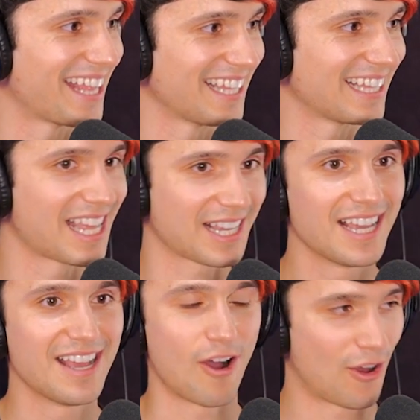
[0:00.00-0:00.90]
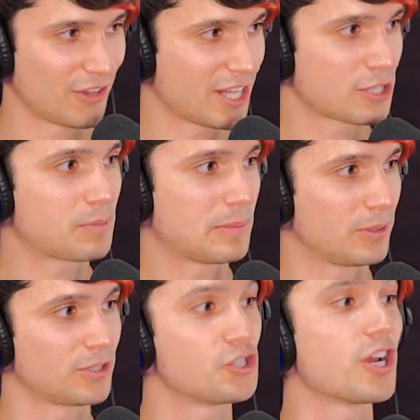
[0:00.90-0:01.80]
And then like all the other
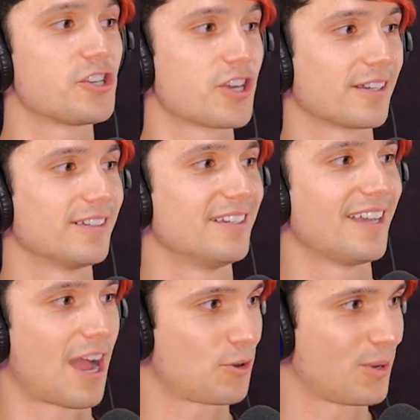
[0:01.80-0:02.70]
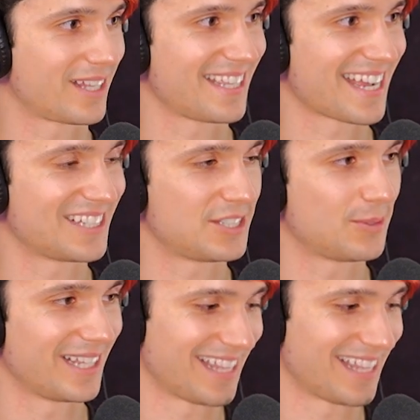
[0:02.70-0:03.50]
people are judging how quickly I can do it.